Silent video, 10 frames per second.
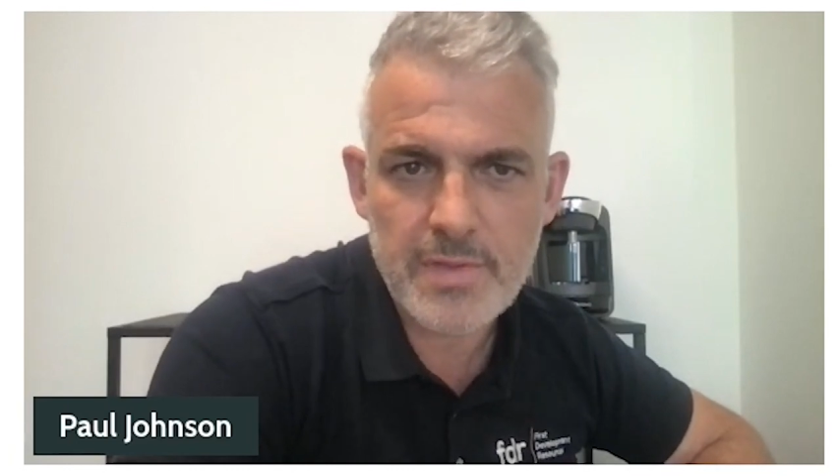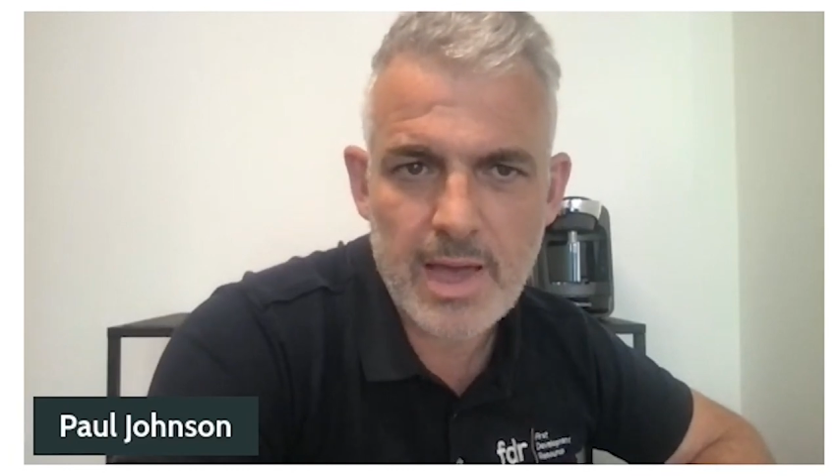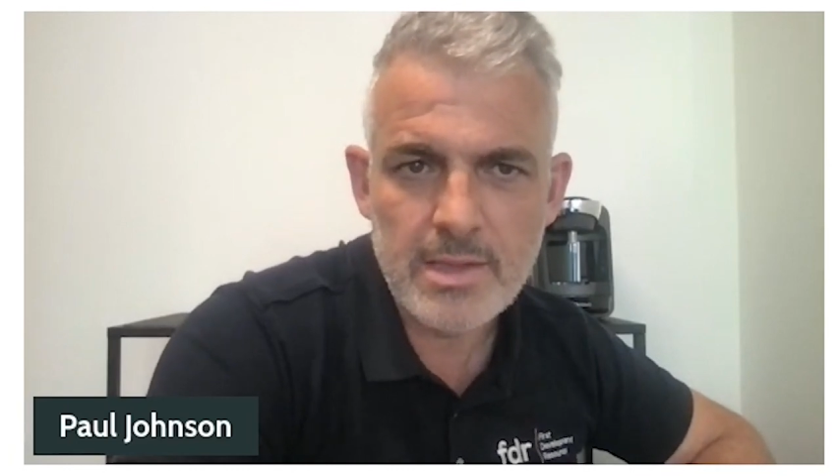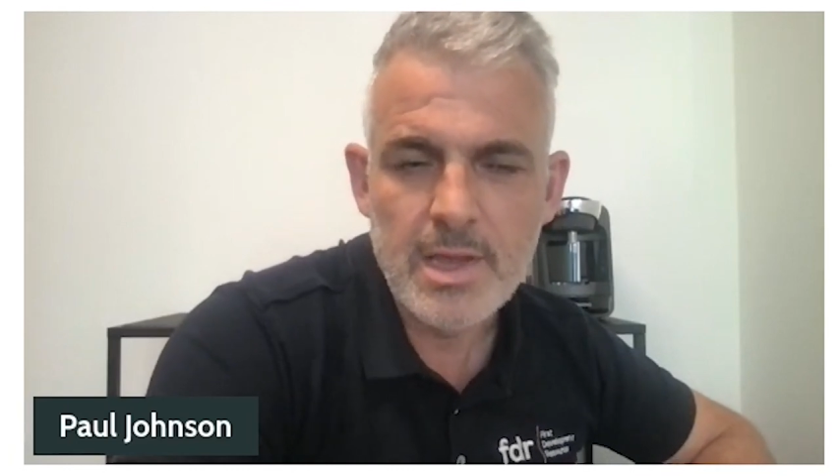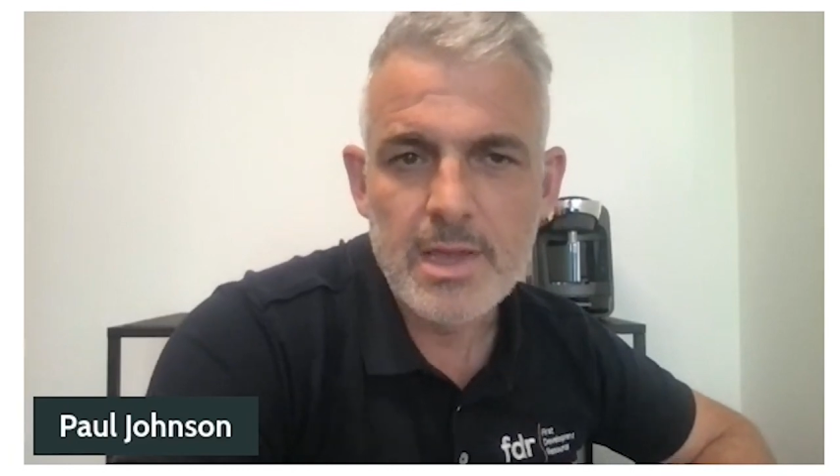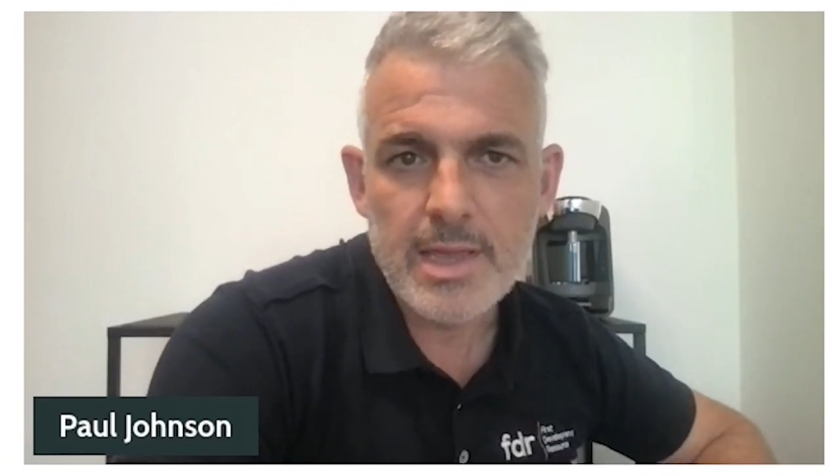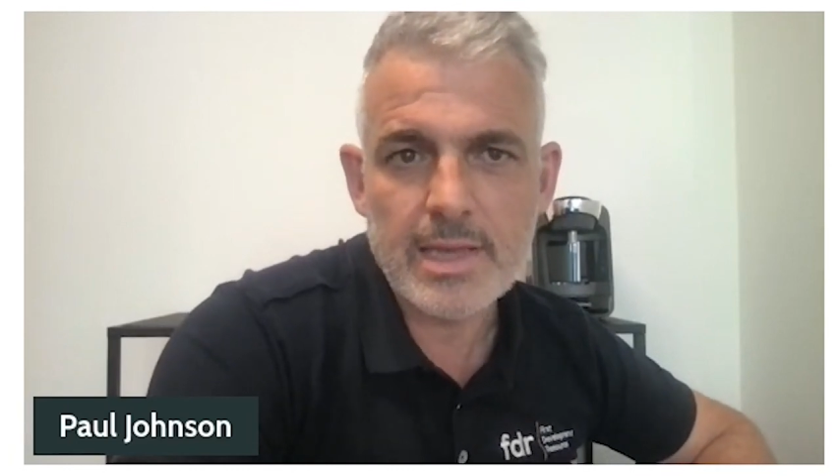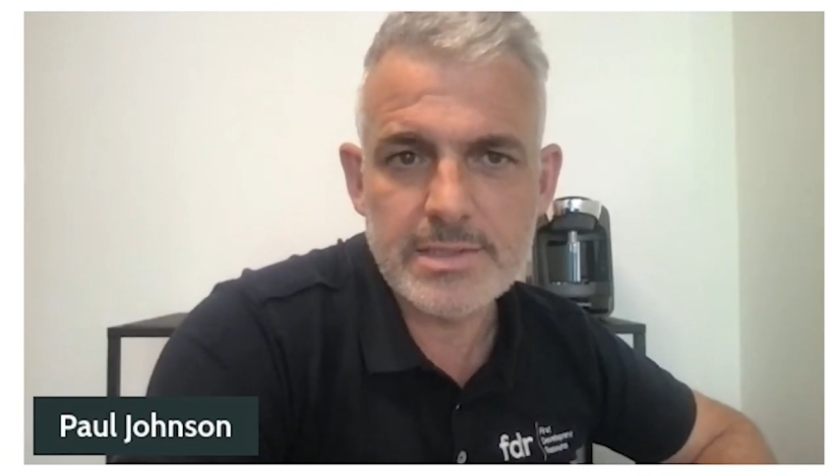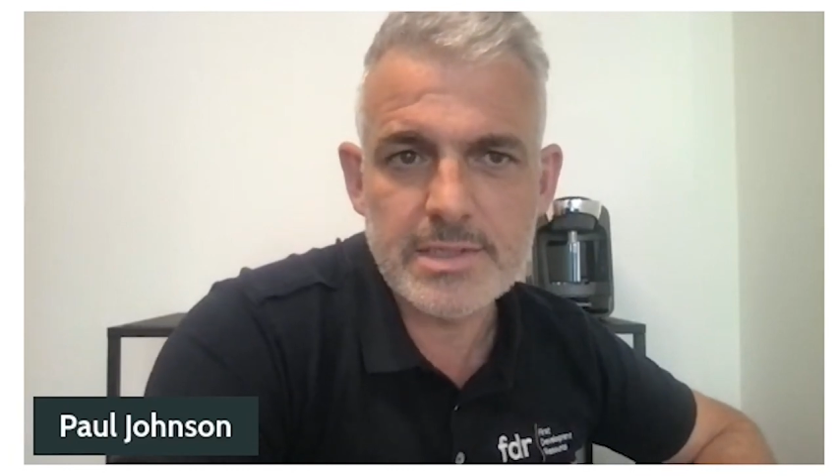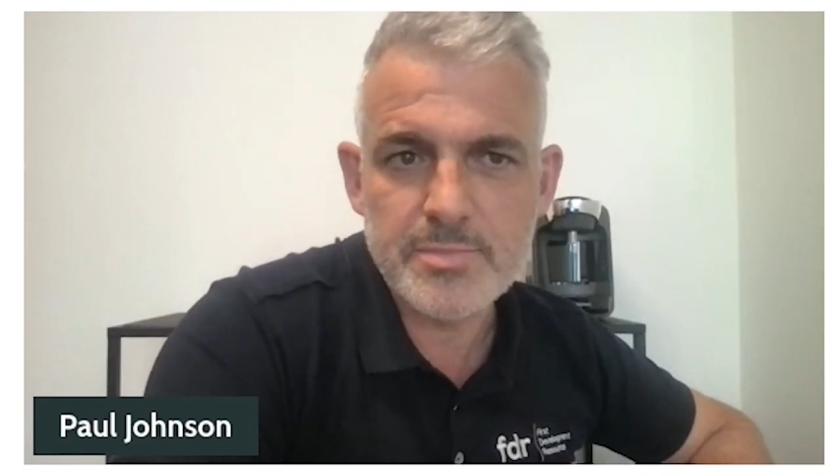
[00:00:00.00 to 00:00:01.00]
that
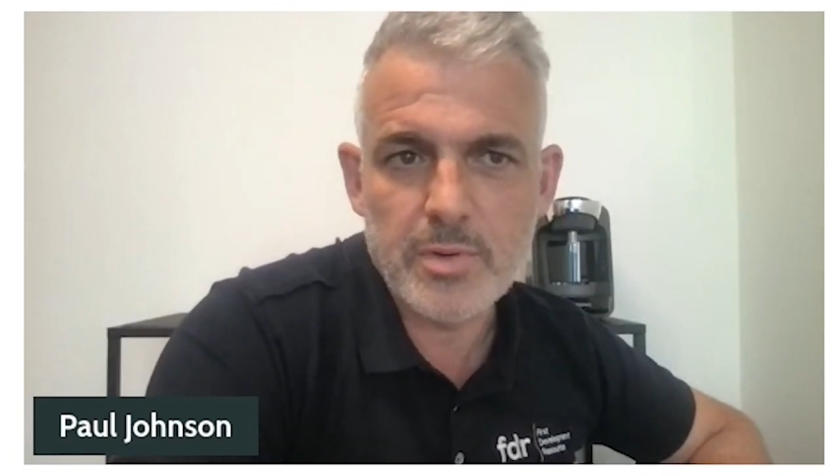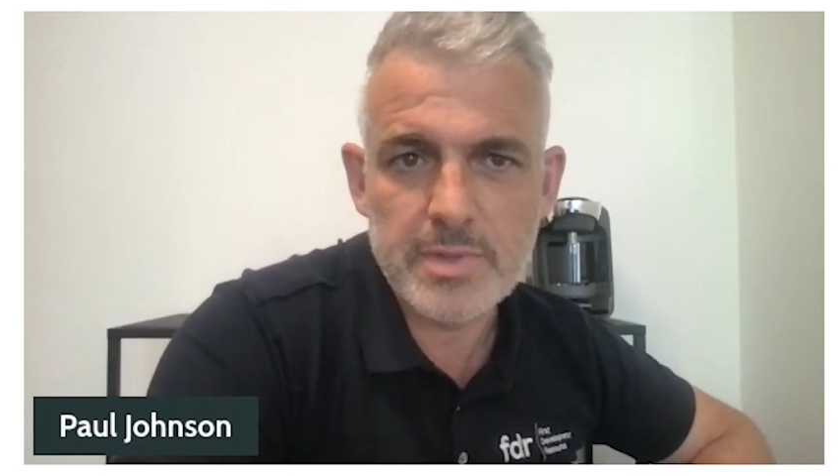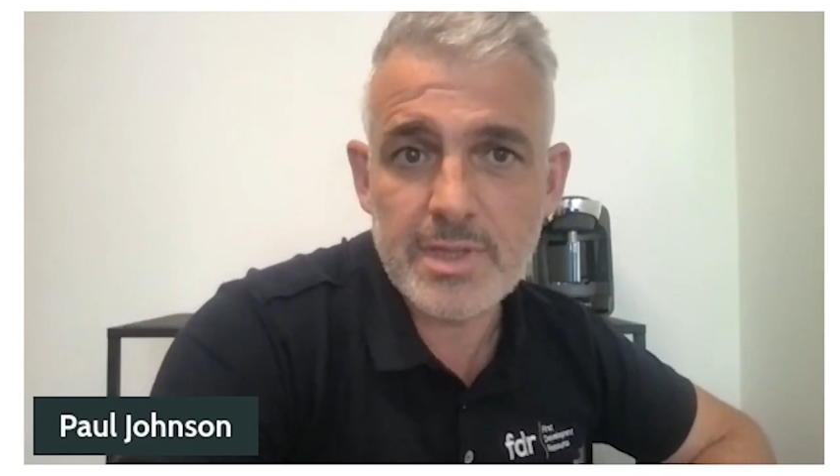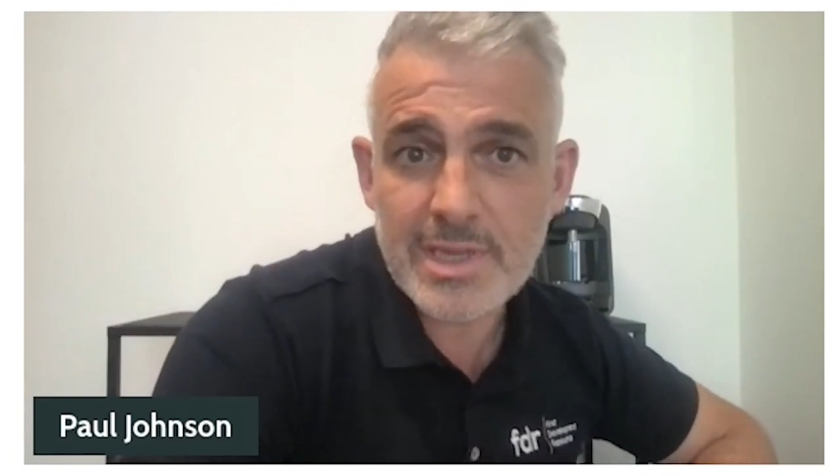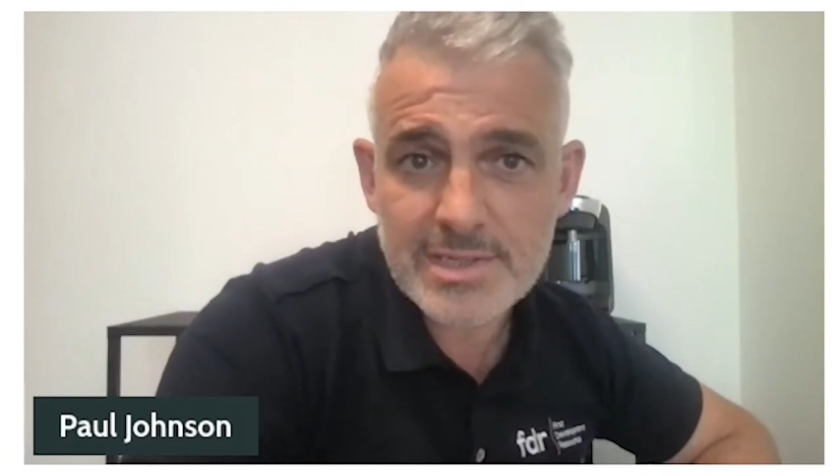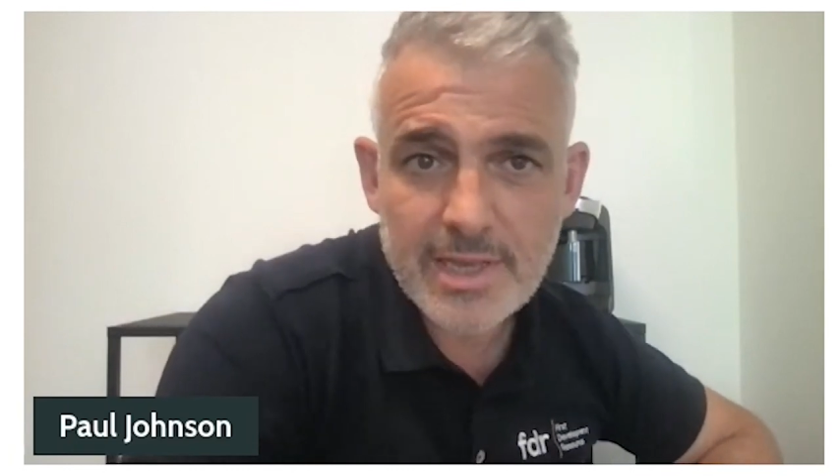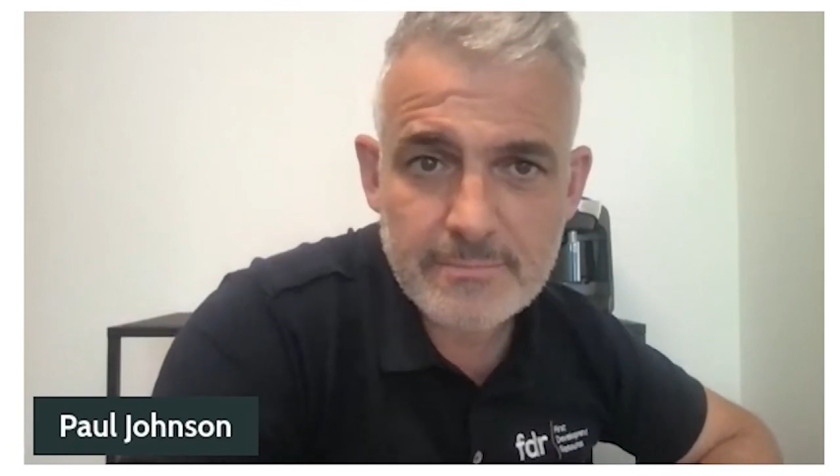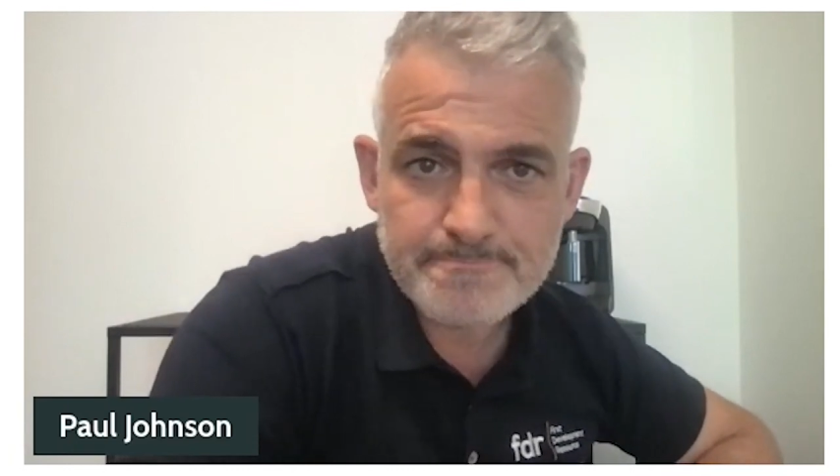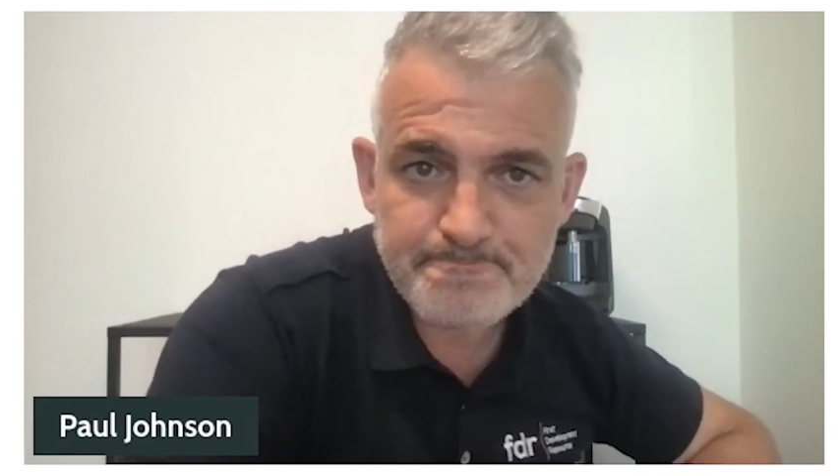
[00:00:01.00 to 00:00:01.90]
gets its public listing.